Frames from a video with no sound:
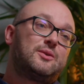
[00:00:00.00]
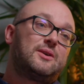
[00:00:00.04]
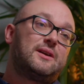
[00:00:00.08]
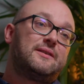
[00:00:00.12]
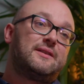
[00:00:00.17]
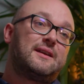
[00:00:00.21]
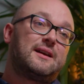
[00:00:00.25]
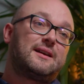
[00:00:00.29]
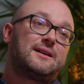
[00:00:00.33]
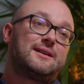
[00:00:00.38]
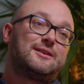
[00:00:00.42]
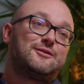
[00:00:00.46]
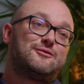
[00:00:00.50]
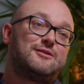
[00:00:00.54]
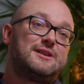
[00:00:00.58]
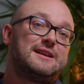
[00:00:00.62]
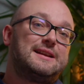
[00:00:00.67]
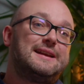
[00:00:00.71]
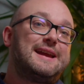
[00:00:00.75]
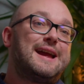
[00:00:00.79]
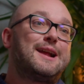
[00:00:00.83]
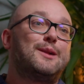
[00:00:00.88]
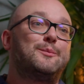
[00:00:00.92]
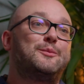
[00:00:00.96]
and that can
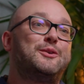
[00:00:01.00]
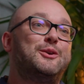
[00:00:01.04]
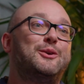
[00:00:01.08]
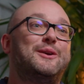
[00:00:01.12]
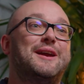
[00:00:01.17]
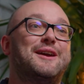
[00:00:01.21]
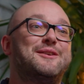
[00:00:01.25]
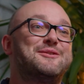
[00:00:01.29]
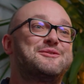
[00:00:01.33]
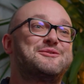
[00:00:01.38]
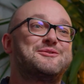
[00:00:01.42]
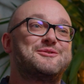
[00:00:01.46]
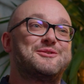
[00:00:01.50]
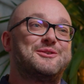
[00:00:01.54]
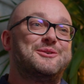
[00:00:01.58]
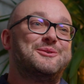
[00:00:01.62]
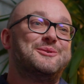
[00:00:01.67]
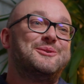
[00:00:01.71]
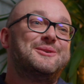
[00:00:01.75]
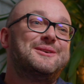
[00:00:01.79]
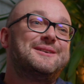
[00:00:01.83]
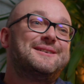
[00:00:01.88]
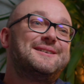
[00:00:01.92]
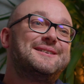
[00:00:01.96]
really help you get through
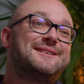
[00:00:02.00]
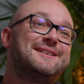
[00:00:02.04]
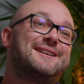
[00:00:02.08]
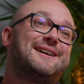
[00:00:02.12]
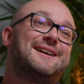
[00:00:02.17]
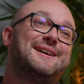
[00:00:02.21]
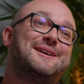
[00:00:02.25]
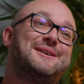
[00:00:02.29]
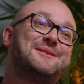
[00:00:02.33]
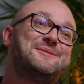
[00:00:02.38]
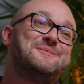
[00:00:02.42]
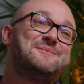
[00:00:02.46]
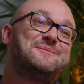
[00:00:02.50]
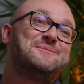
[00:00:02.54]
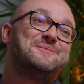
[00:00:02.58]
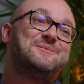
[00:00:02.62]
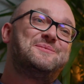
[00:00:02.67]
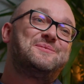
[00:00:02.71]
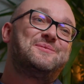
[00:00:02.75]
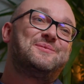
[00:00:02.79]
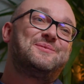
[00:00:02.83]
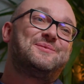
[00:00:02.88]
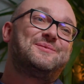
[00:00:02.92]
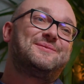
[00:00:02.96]

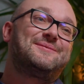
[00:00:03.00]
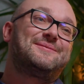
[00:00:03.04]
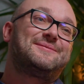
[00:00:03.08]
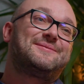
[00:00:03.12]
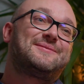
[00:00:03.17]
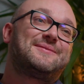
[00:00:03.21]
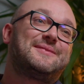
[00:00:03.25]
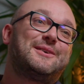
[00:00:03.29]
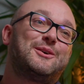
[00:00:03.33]
the